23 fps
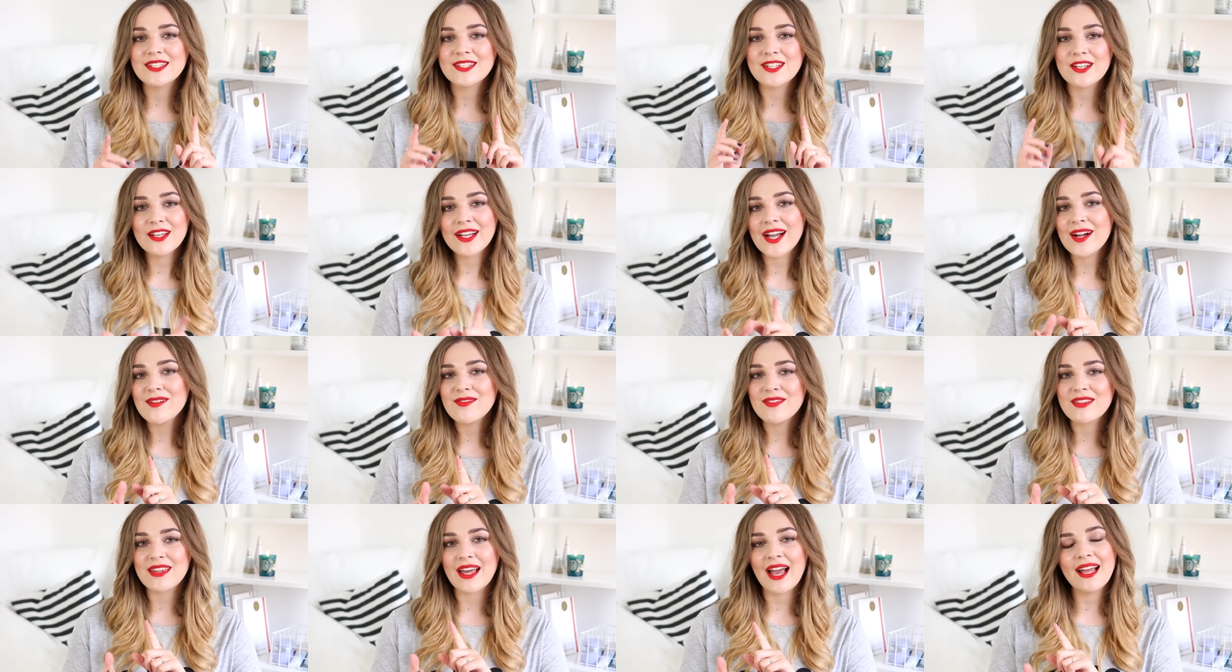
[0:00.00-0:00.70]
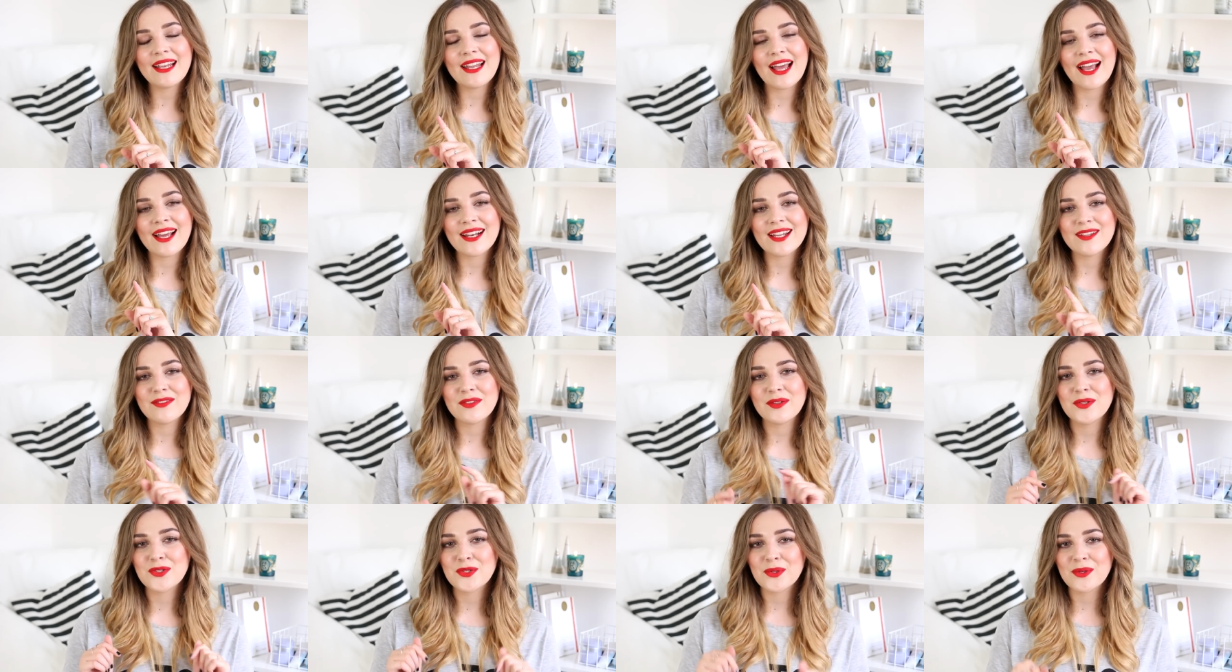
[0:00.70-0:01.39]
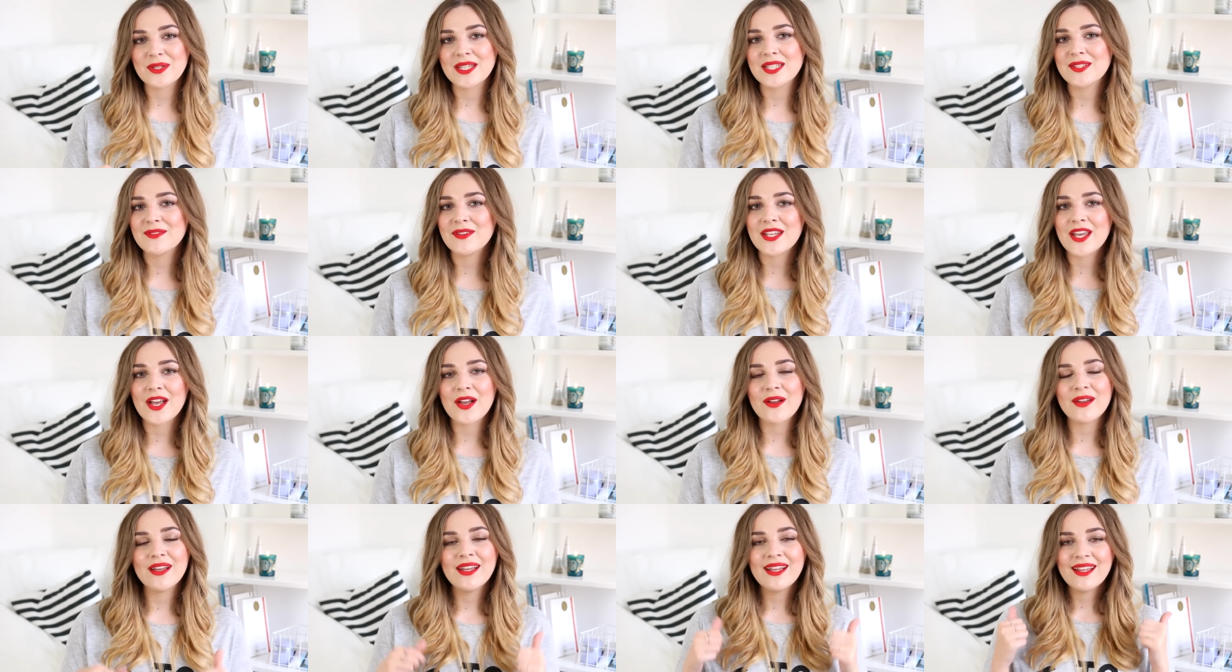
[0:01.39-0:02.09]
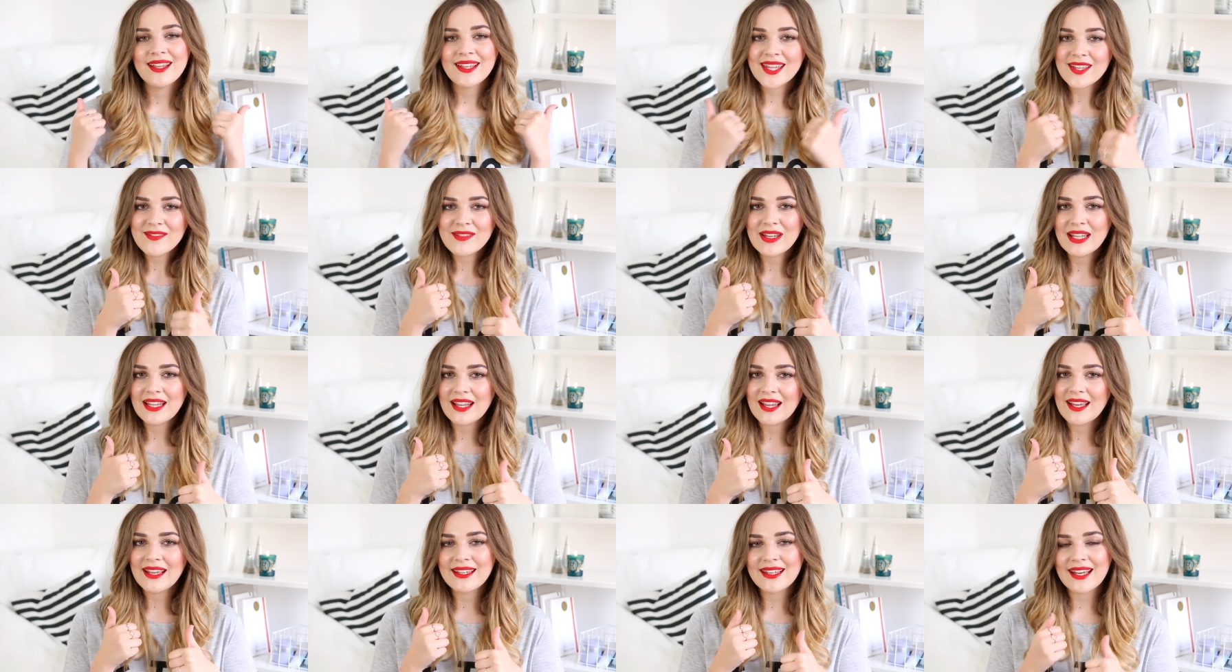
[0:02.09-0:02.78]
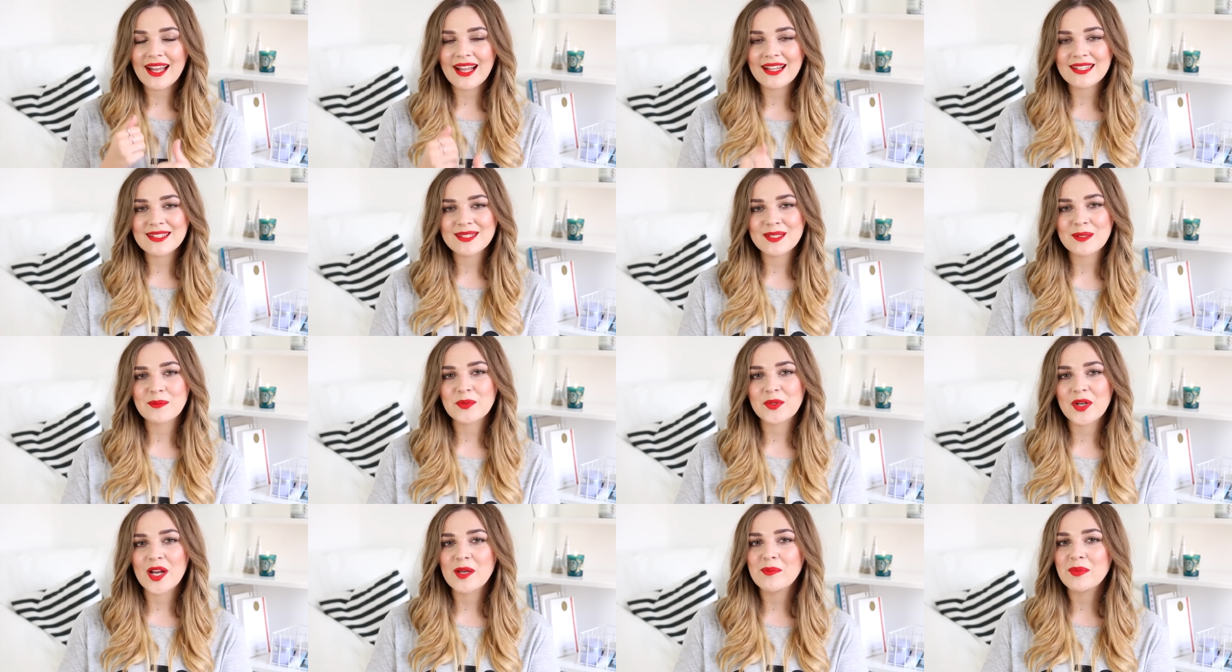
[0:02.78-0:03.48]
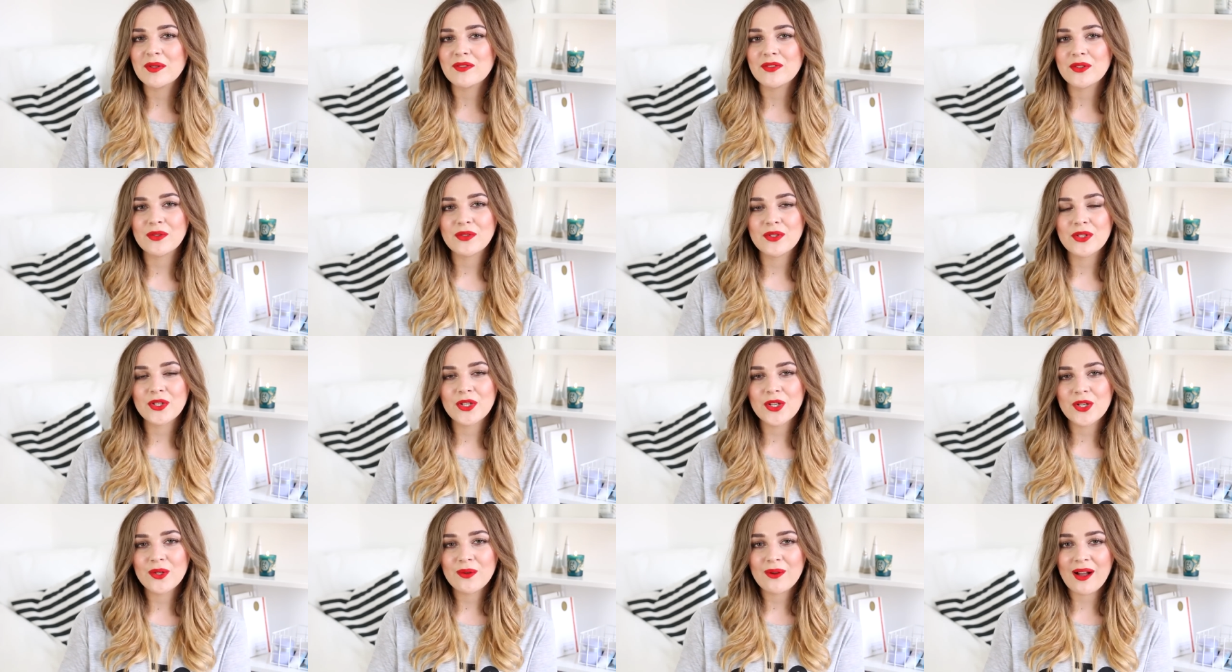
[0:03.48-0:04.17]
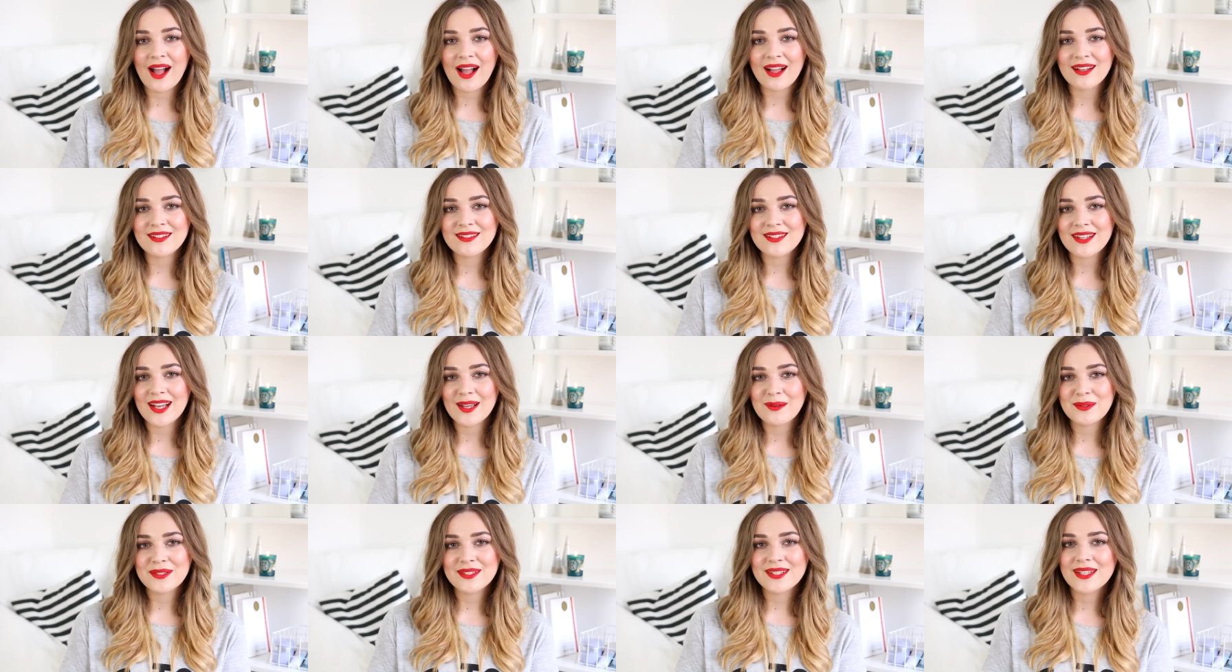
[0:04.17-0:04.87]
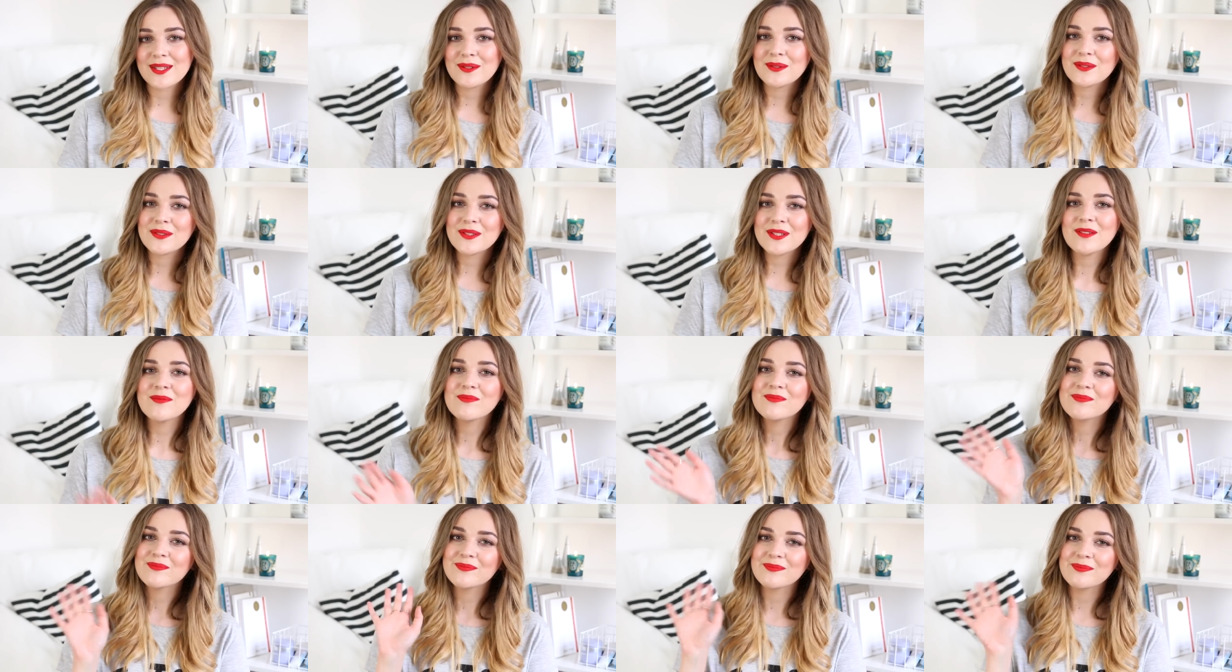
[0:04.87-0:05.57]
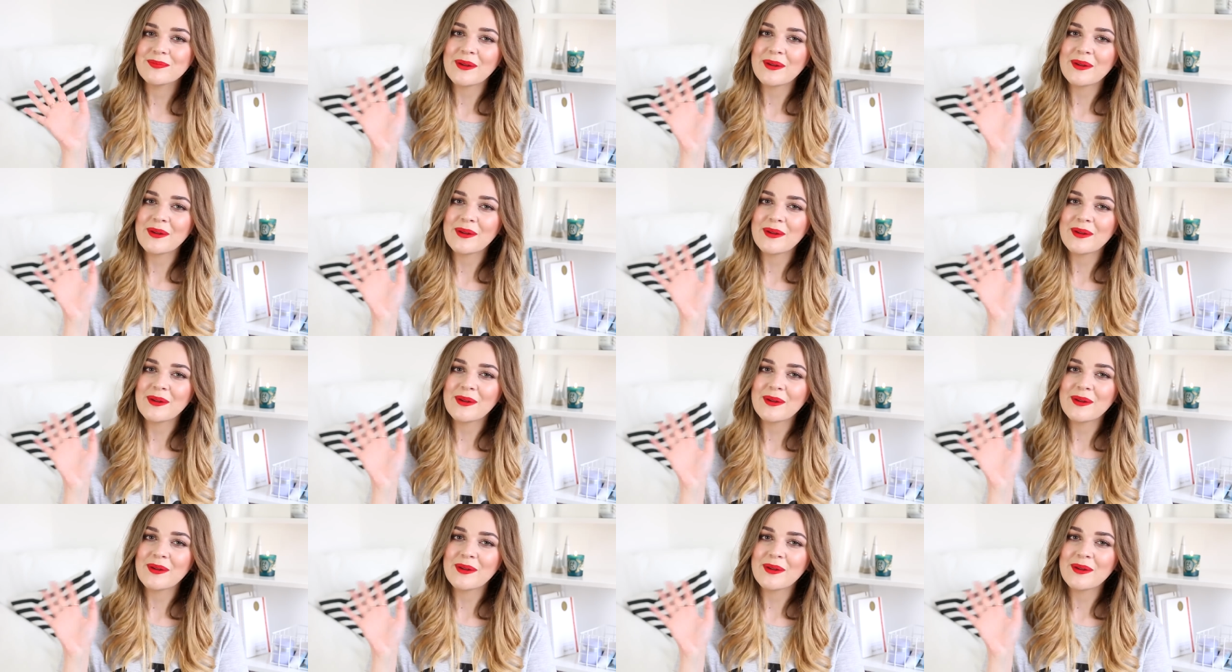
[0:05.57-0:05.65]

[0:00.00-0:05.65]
So look out for that. And if you enjoyed this video, give it a like and subscribe if you're new, and I will see you all soon.